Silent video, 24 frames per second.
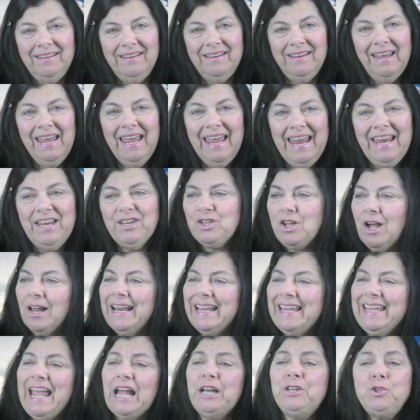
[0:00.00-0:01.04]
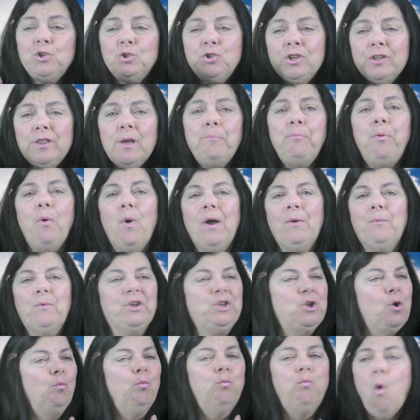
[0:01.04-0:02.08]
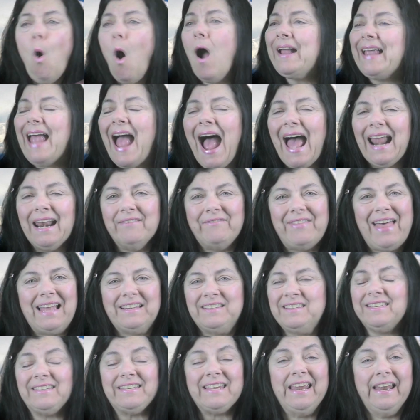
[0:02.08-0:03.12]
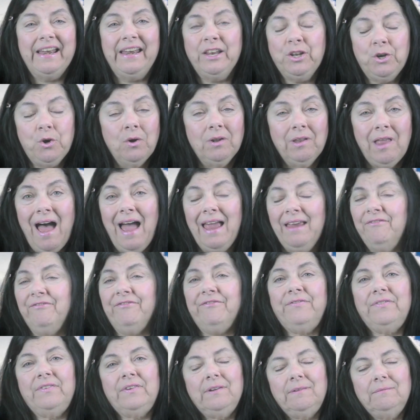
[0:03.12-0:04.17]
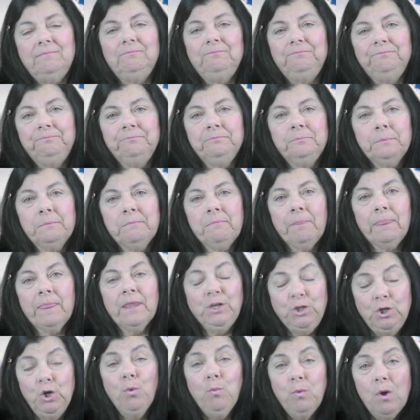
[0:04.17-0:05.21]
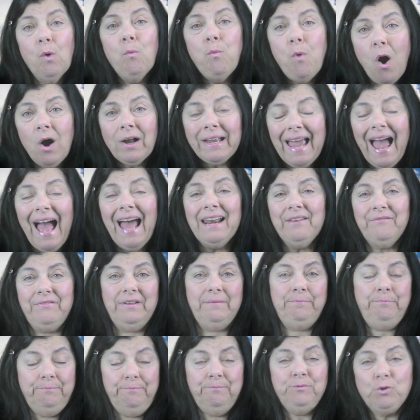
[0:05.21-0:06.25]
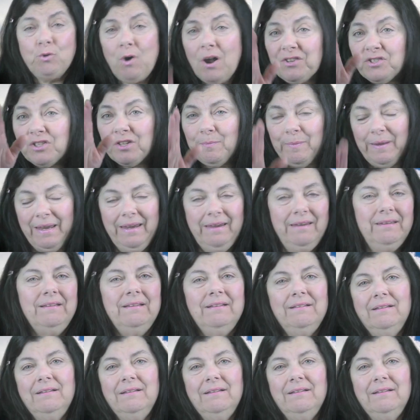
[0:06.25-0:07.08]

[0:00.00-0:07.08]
He's going to get you to the point where you walk out of that sin in your life. You will walk out of it. Trust me.